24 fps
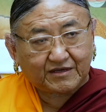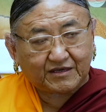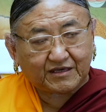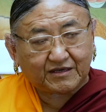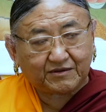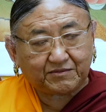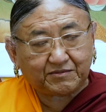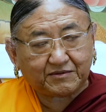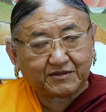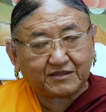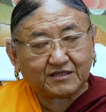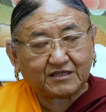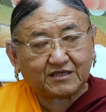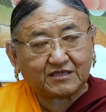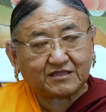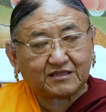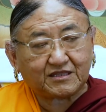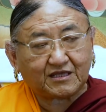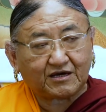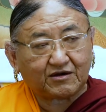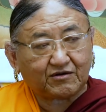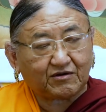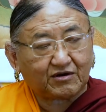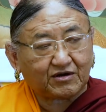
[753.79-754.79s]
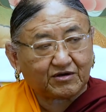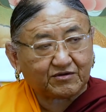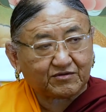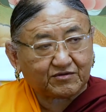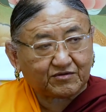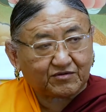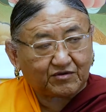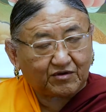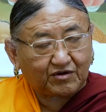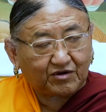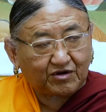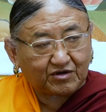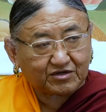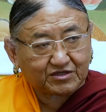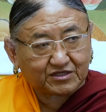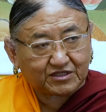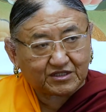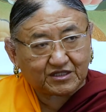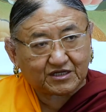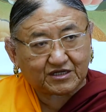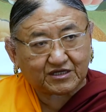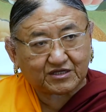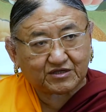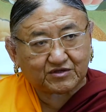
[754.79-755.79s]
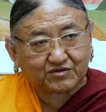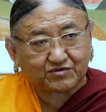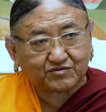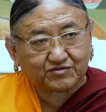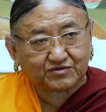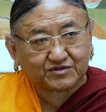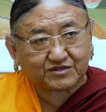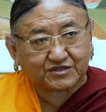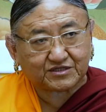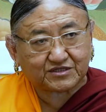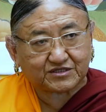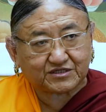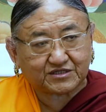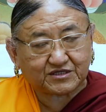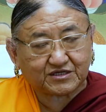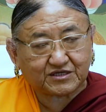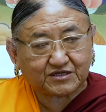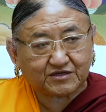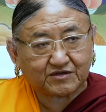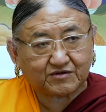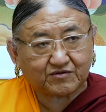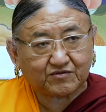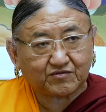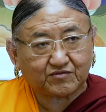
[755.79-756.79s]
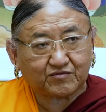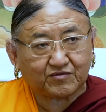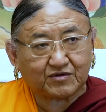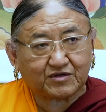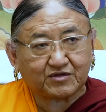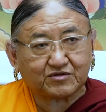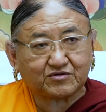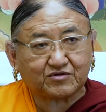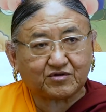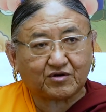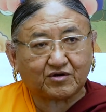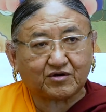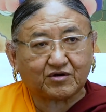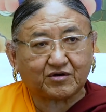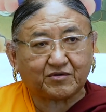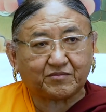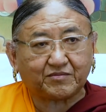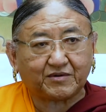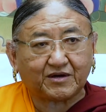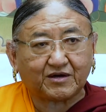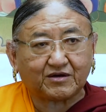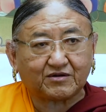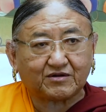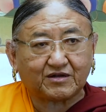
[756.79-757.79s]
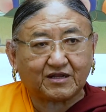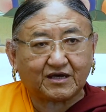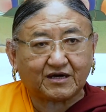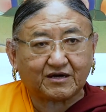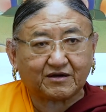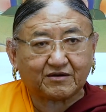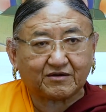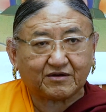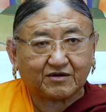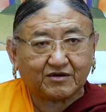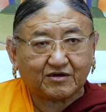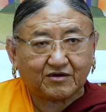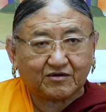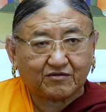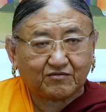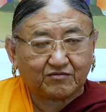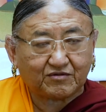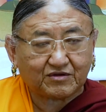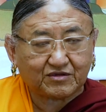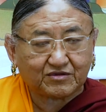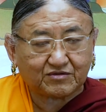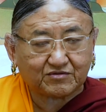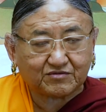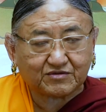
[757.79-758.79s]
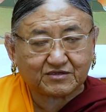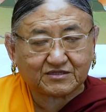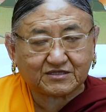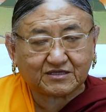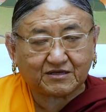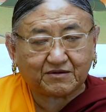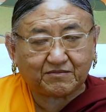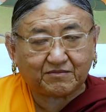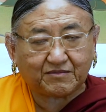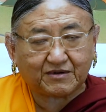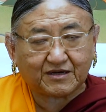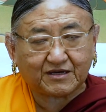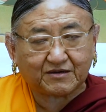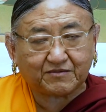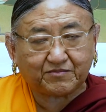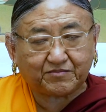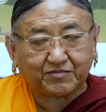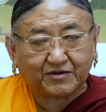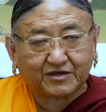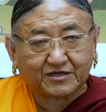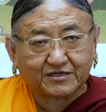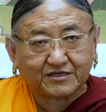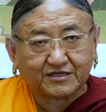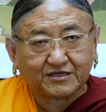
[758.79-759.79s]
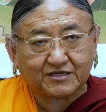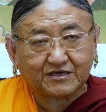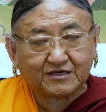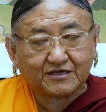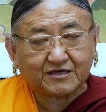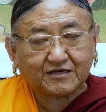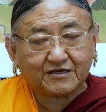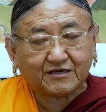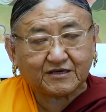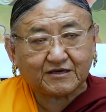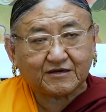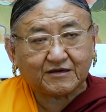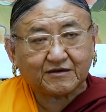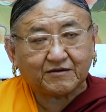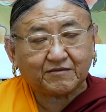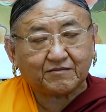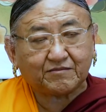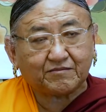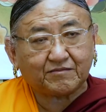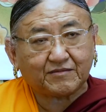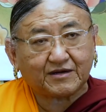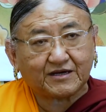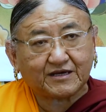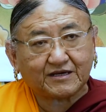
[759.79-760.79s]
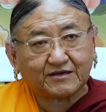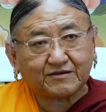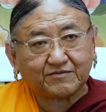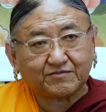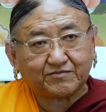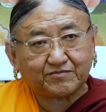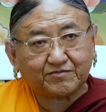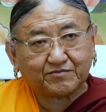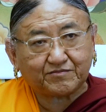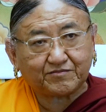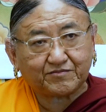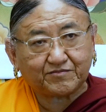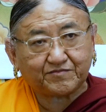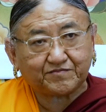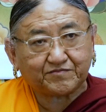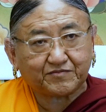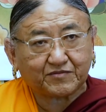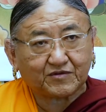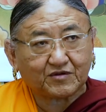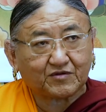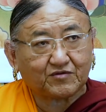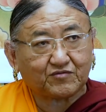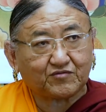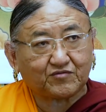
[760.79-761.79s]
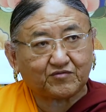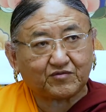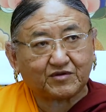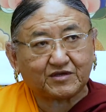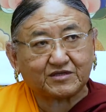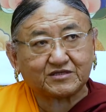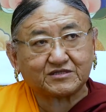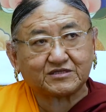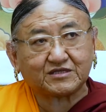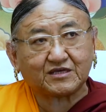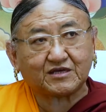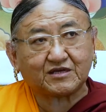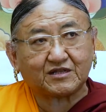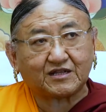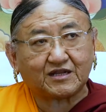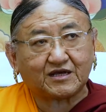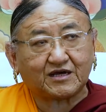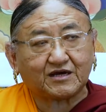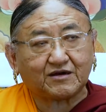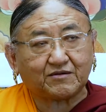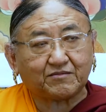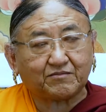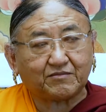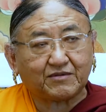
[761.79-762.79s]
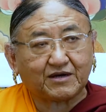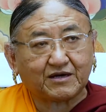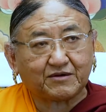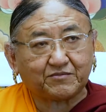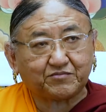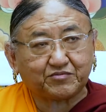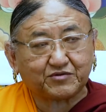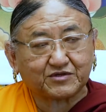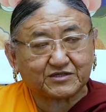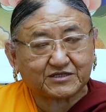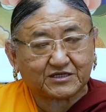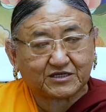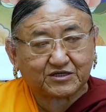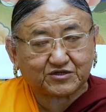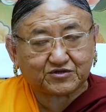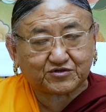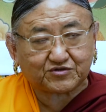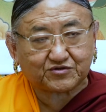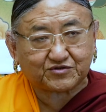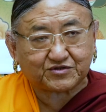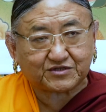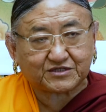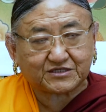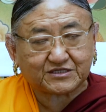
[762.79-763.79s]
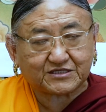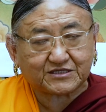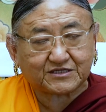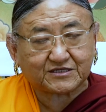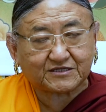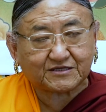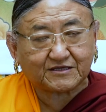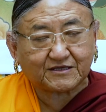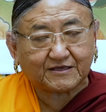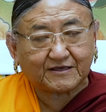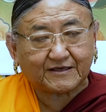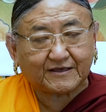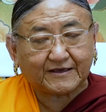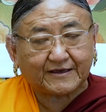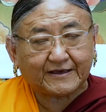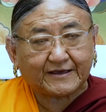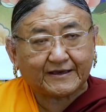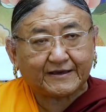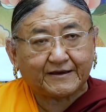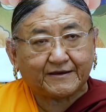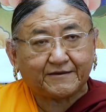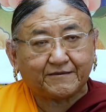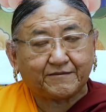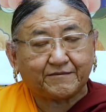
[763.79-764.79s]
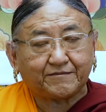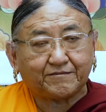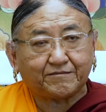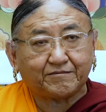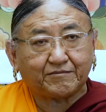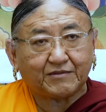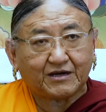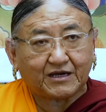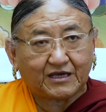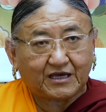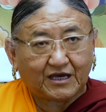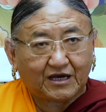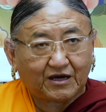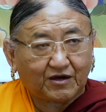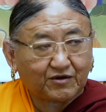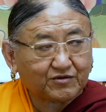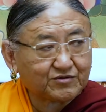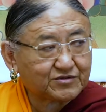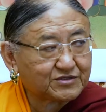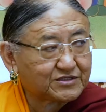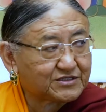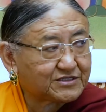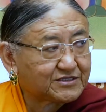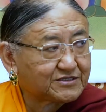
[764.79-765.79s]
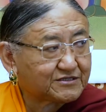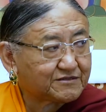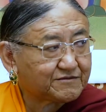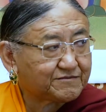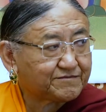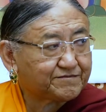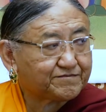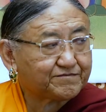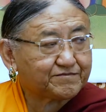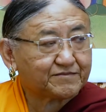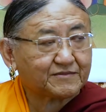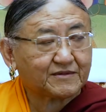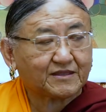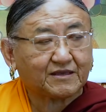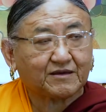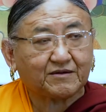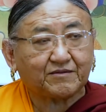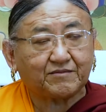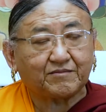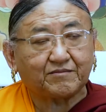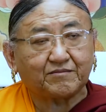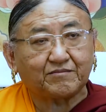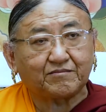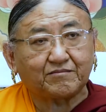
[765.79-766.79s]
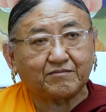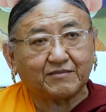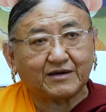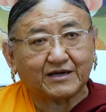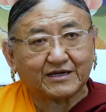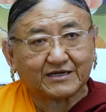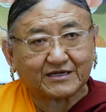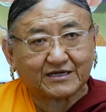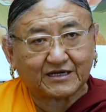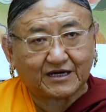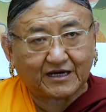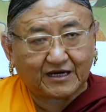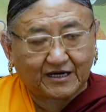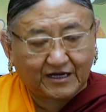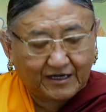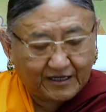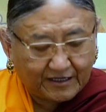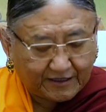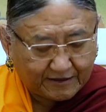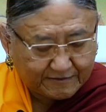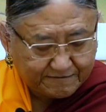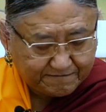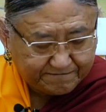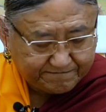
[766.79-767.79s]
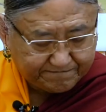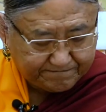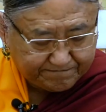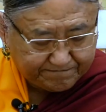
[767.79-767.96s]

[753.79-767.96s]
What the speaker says: Even in our ordinary usage, we talk about, like when you say my body, we say like my possessions, my house, my car,